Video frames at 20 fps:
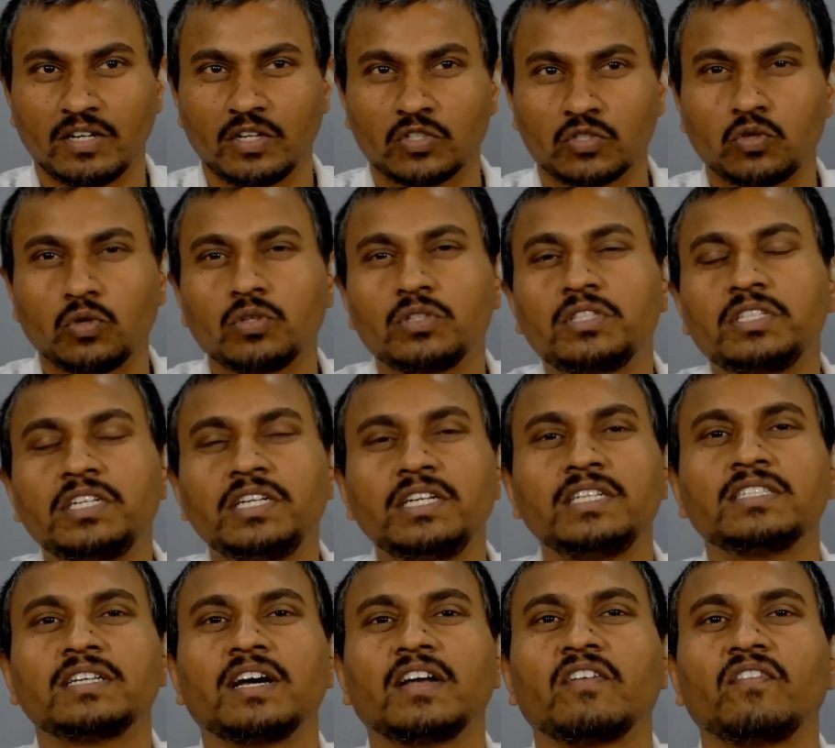So
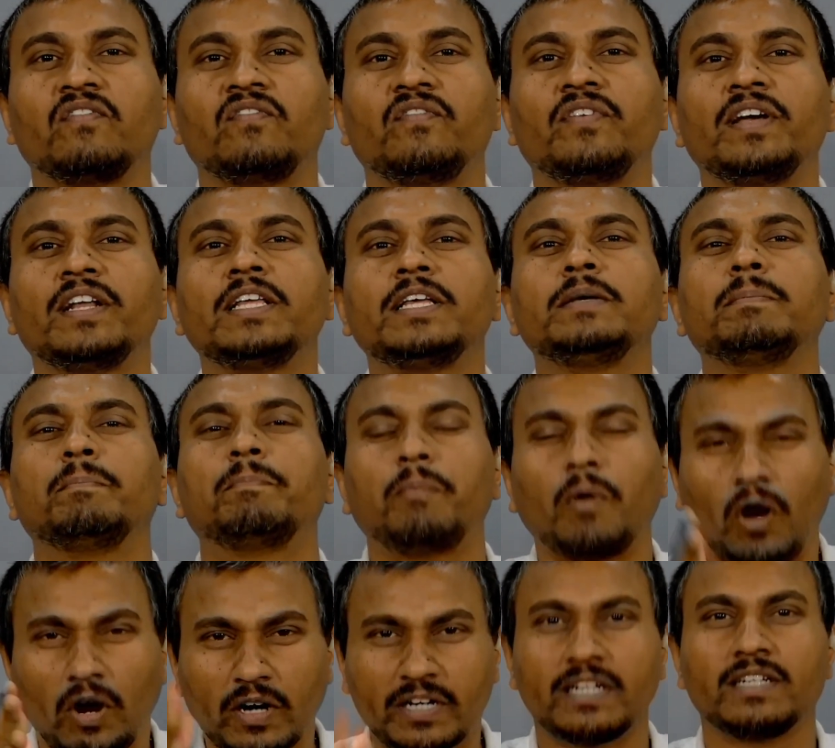these are very
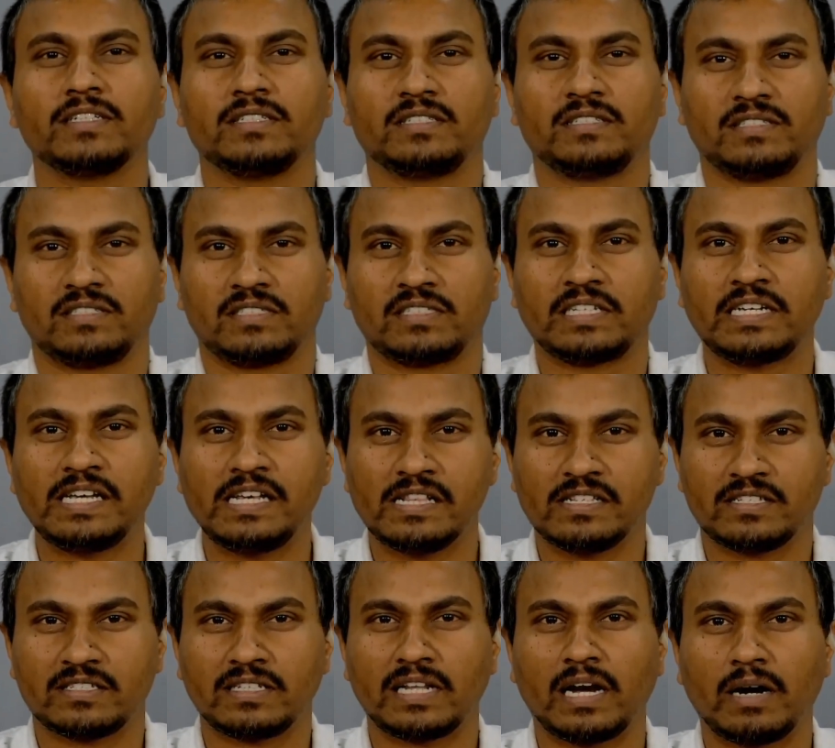important
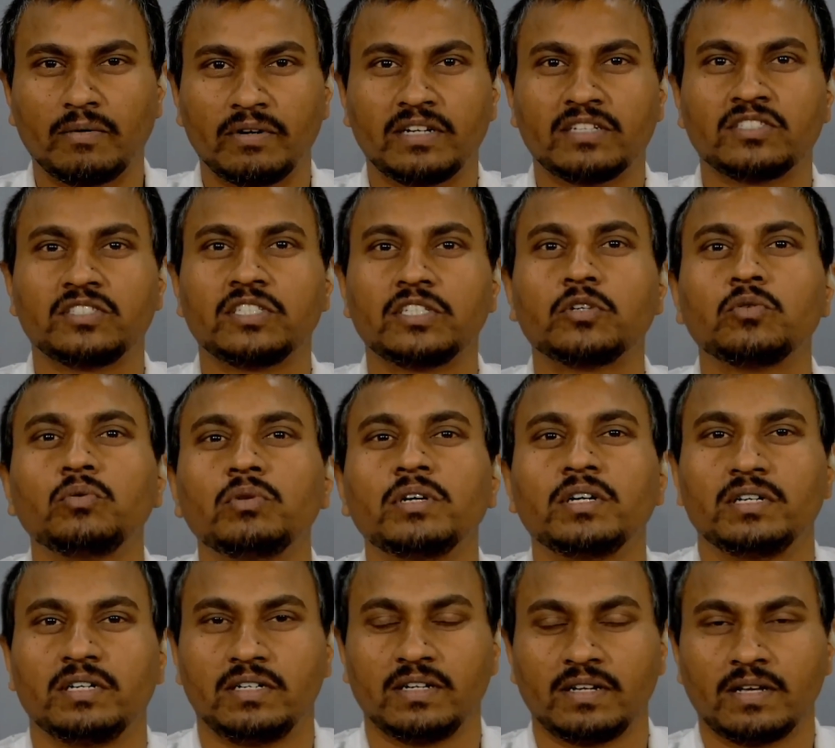skills nowadays
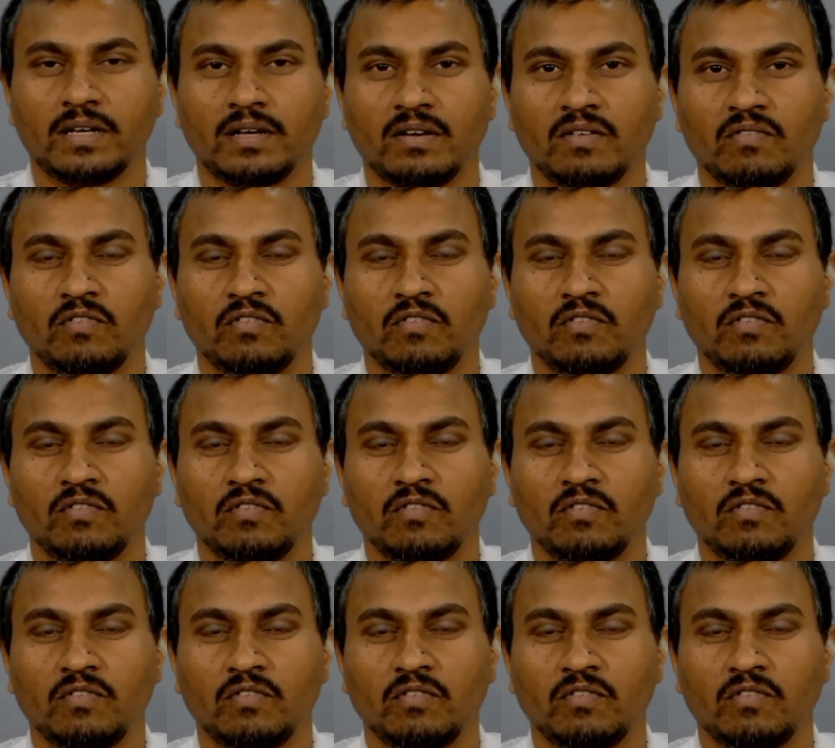required